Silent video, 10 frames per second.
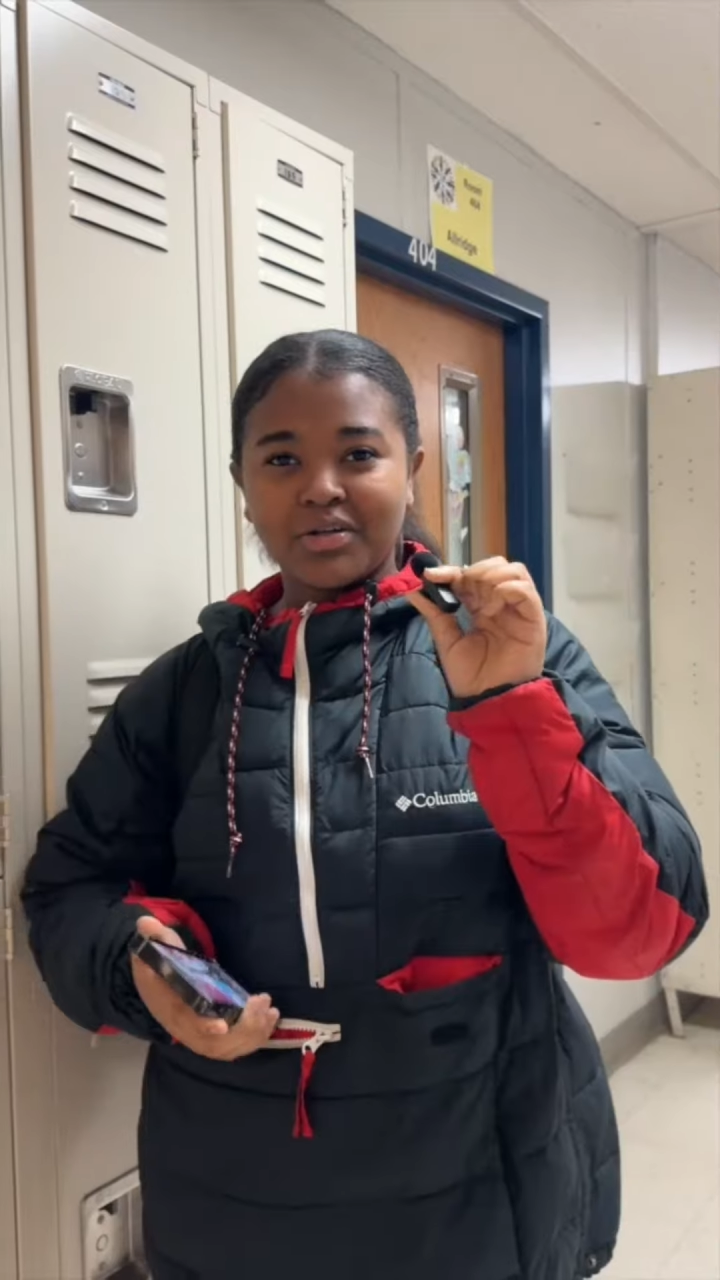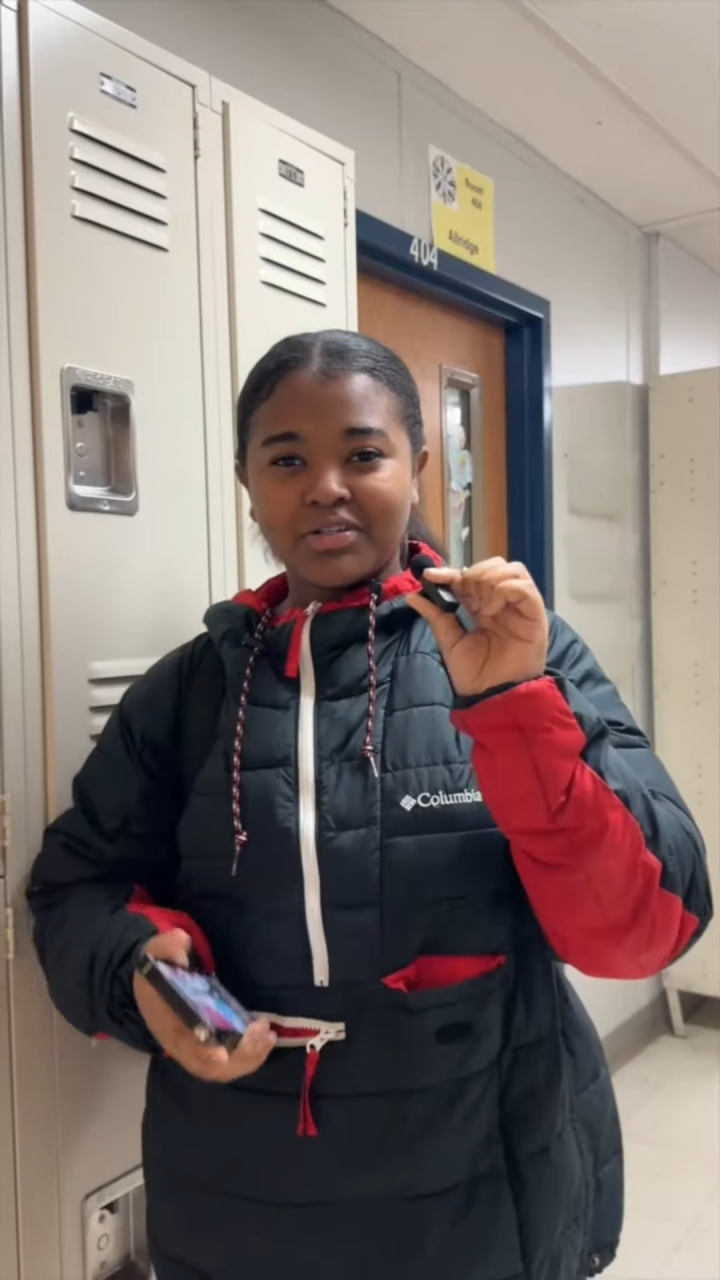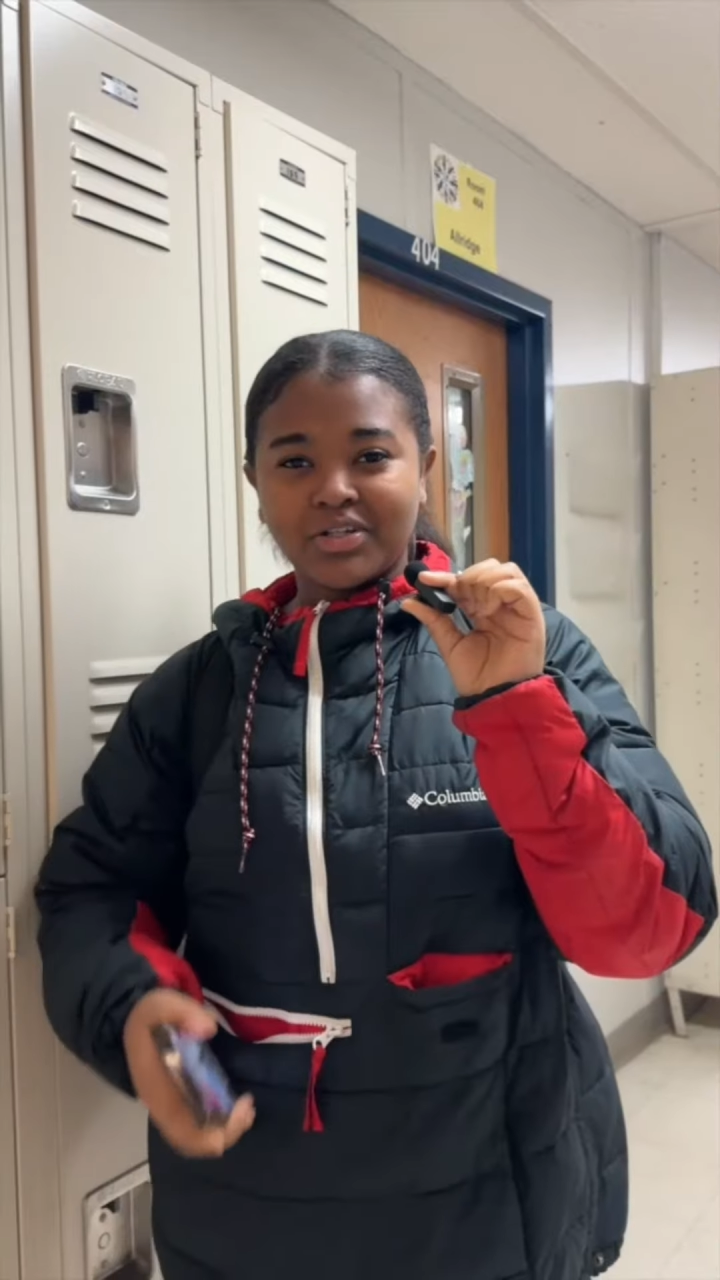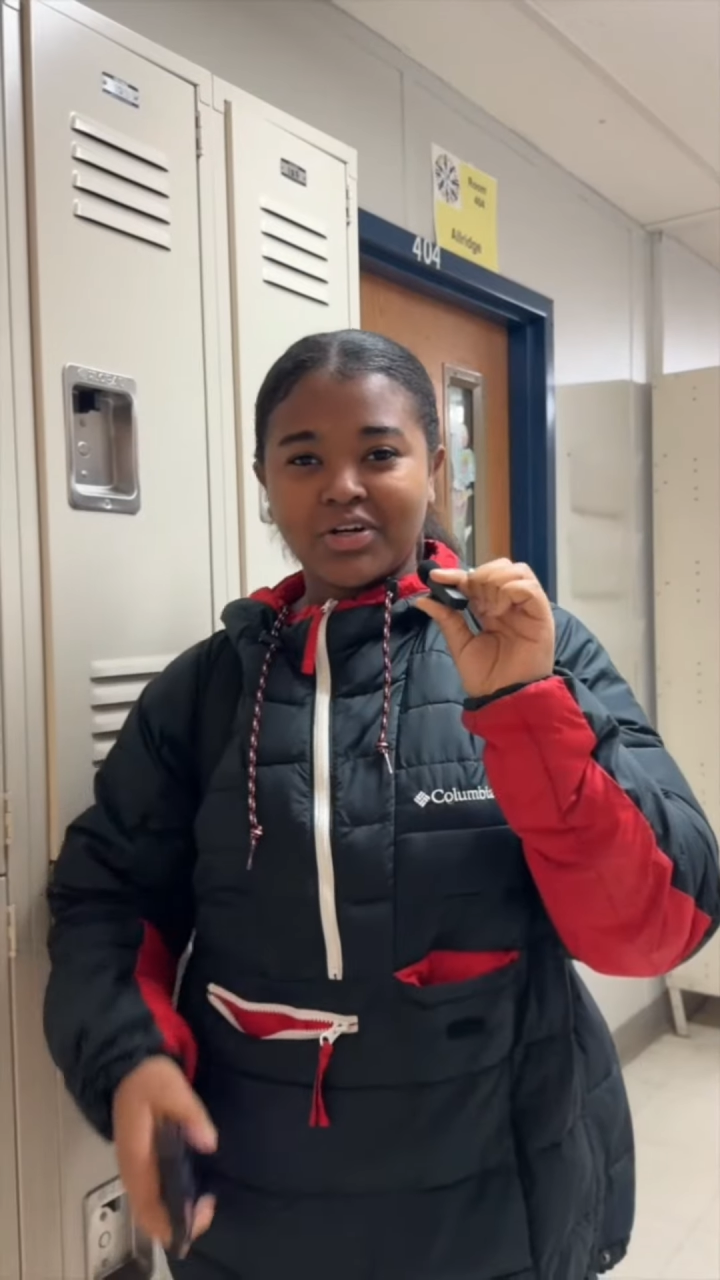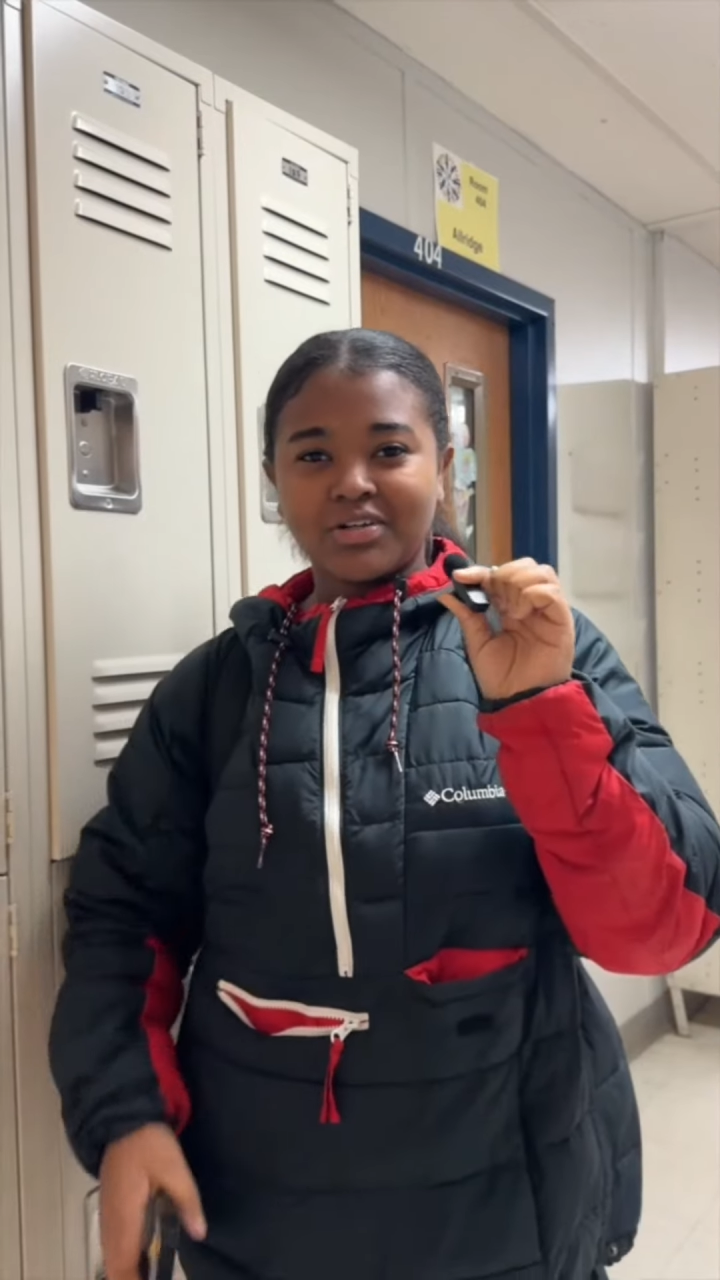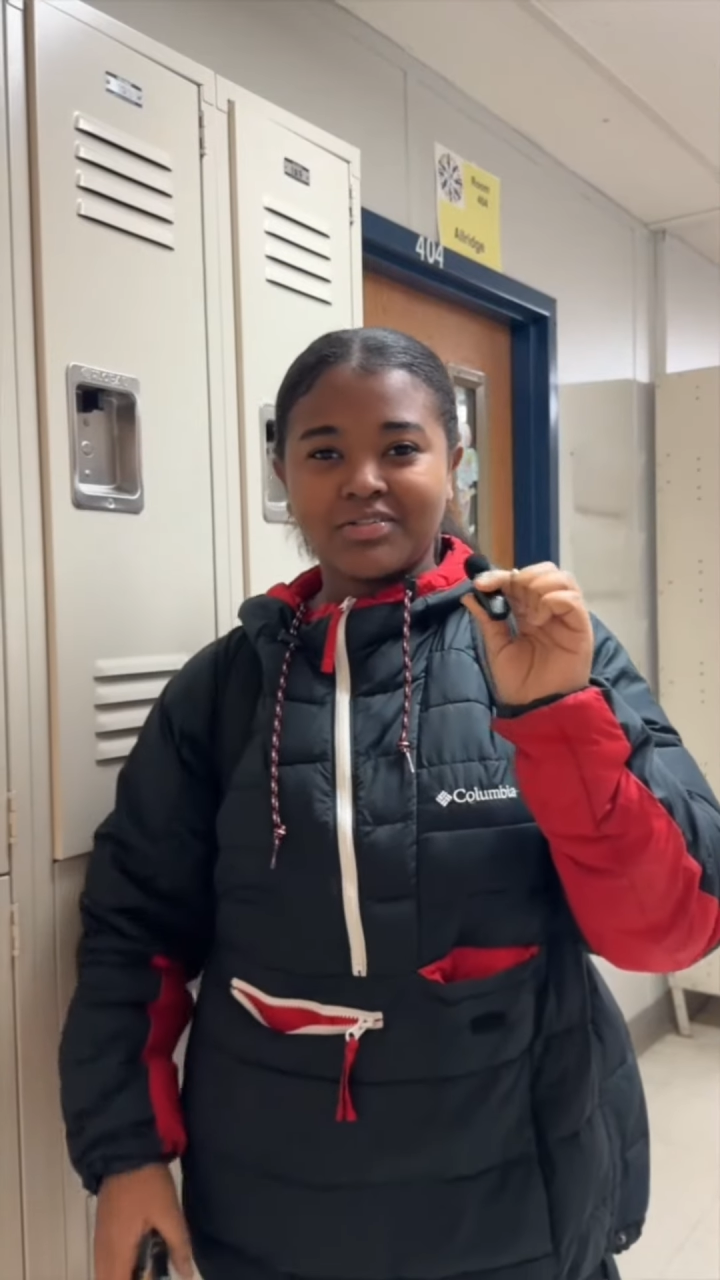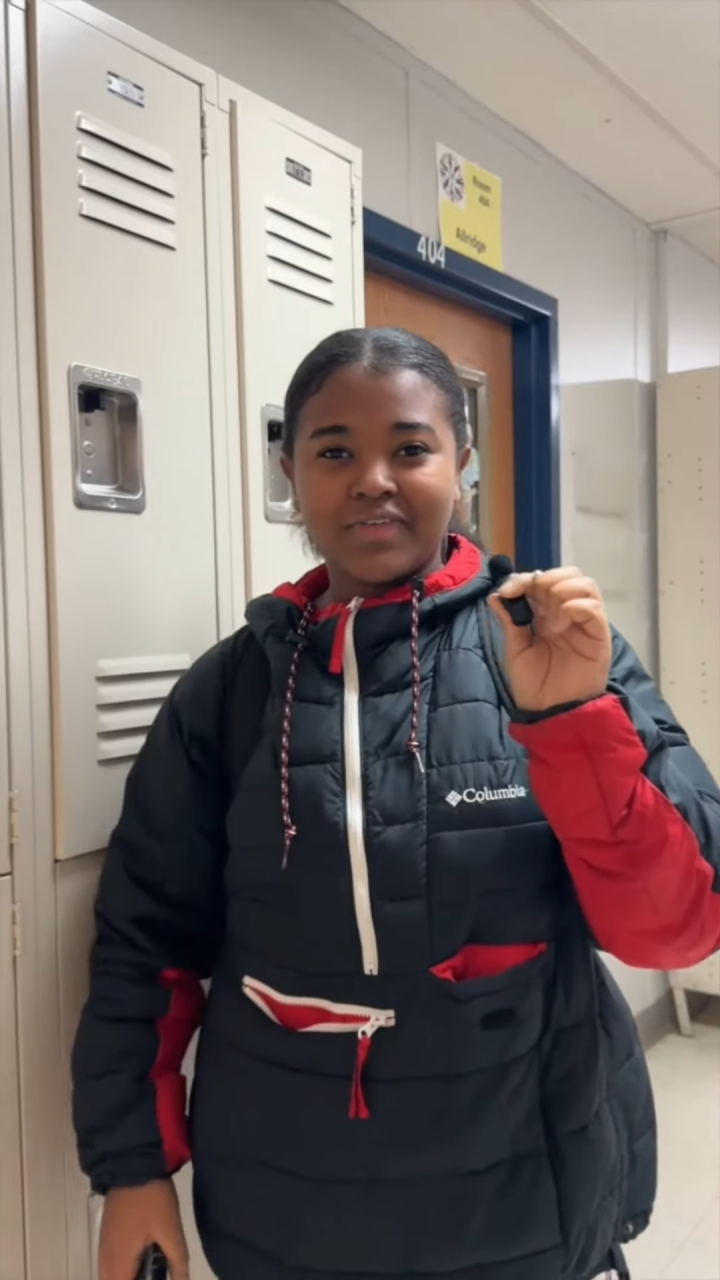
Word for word: going to Hers